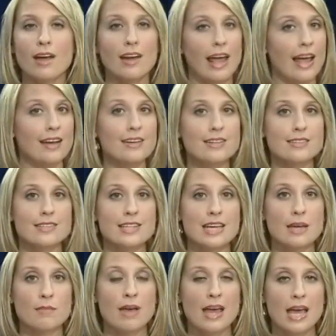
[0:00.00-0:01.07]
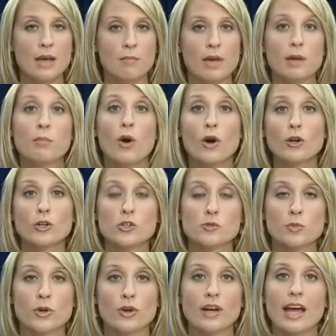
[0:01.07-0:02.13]
and his team made
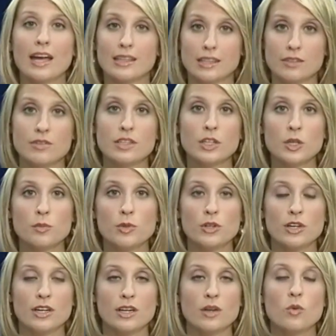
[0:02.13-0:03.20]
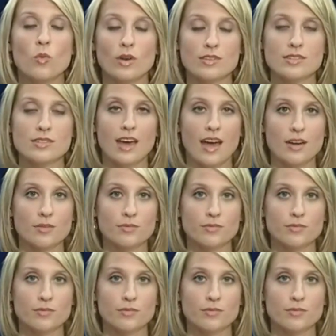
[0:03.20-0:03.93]
Parkersburg a living community once again.